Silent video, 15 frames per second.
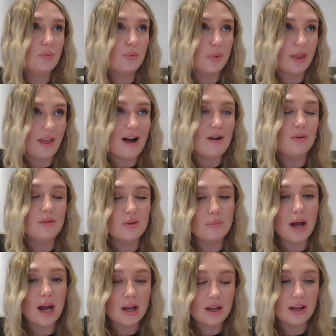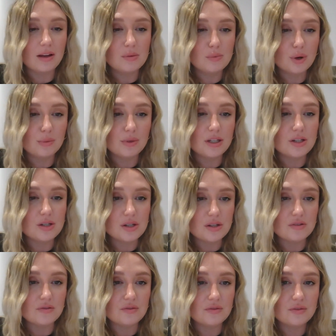without the backing probably should
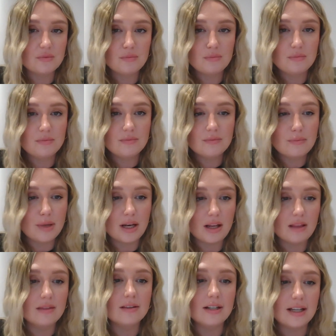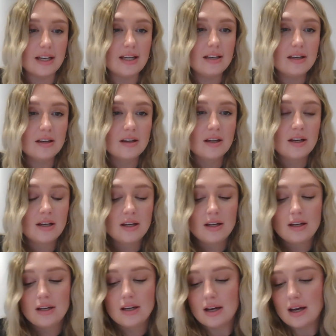have been in the league.
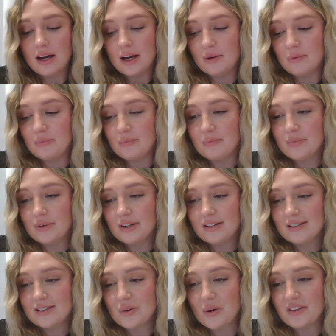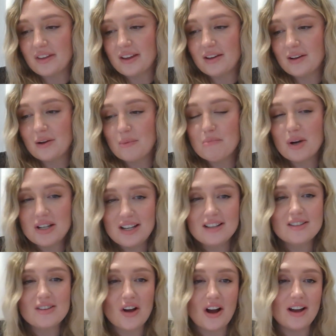So I think money
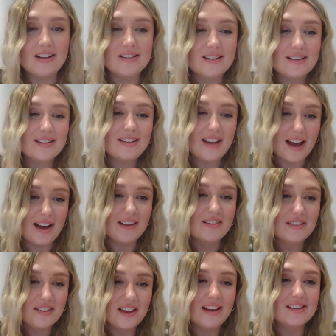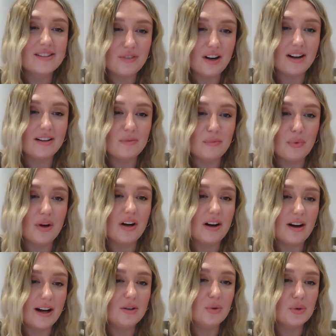aside, yeah, that's fine.
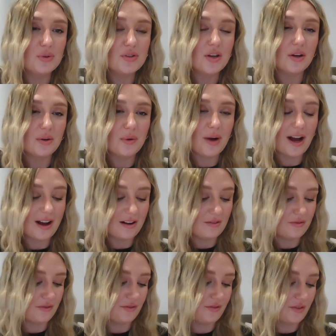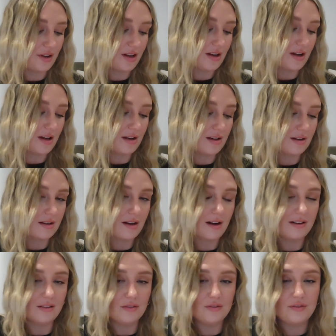But I also have a
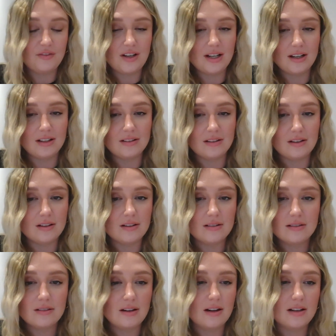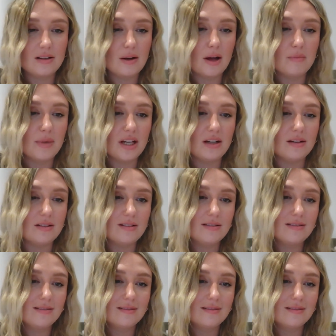kind of feeling that, I mean,